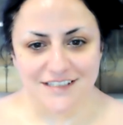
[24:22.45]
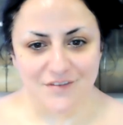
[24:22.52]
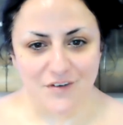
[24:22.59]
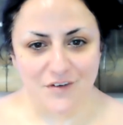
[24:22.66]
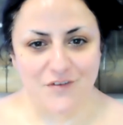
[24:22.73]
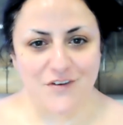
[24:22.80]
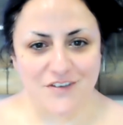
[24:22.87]
of
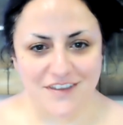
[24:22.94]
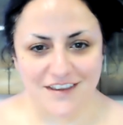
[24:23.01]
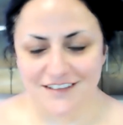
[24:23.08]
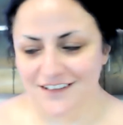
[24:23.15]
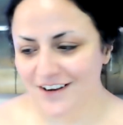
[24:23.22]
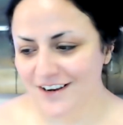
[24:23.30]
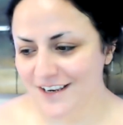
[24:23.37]
a few
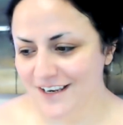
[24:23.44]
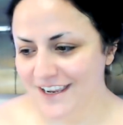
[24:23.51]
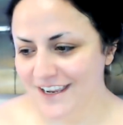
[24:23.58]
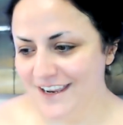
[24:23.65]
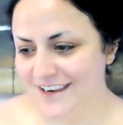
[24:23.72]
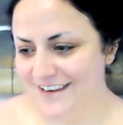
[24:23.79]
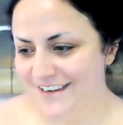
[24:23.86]
things I could
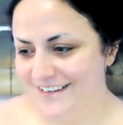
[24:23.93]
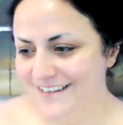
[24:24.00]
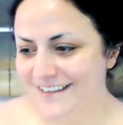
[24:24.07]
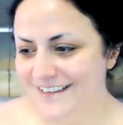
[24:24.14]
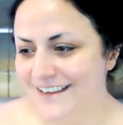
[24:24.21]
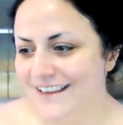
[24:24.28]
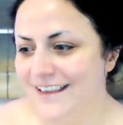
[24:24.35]
get
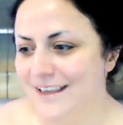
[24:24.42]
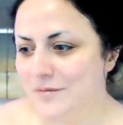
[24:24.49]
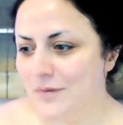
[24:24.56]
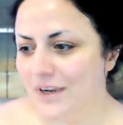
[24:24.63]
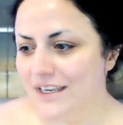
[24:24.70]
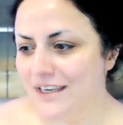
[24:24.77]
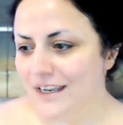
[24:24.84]

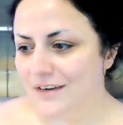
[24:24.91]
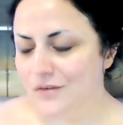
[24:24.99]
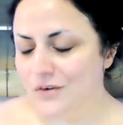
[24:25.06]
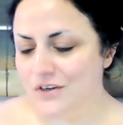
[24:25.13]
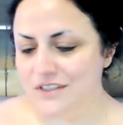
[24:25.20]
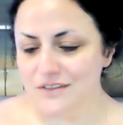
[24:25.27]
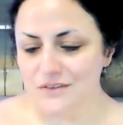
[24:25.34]
made out of
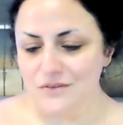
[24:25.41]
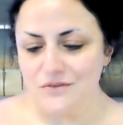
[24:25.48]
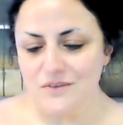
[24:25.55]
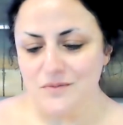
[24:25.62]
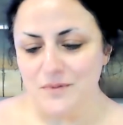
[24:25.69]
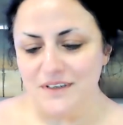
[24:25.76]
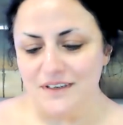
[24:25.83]

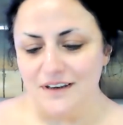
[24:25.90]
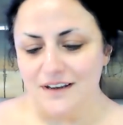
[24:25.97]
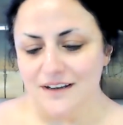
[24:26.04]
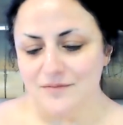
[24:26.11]
crystals, but